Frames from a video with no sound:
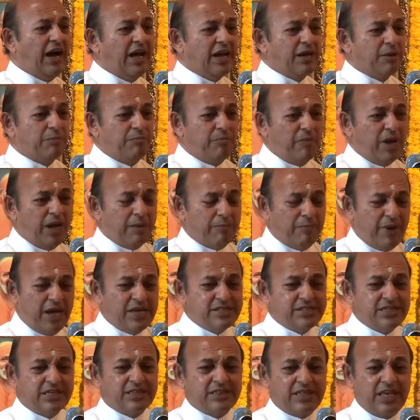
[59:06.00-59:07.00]
and
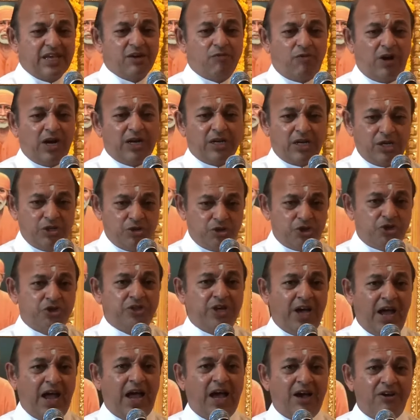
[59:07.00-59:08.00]
basic thing what you
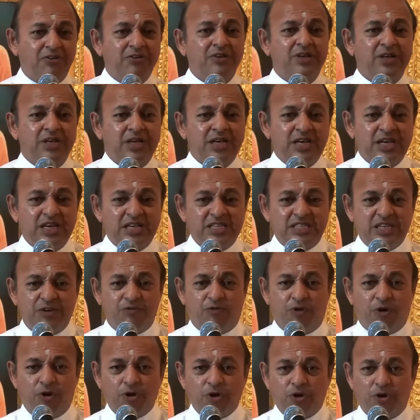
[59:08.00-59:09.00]
should have is a
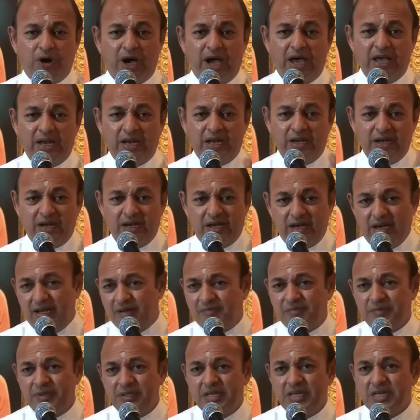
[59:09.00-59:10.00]
photo
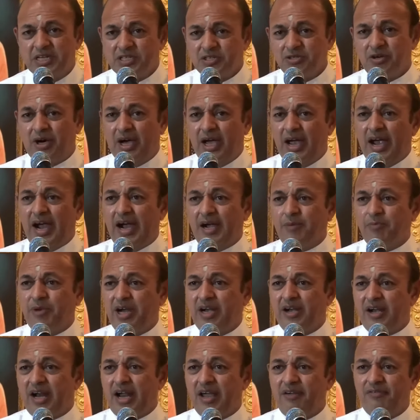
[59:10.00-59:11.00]
identity. So I had
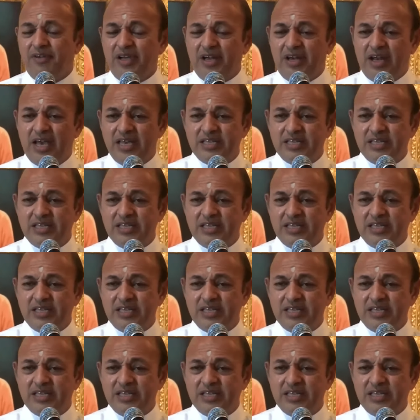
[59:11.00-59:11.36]
my driving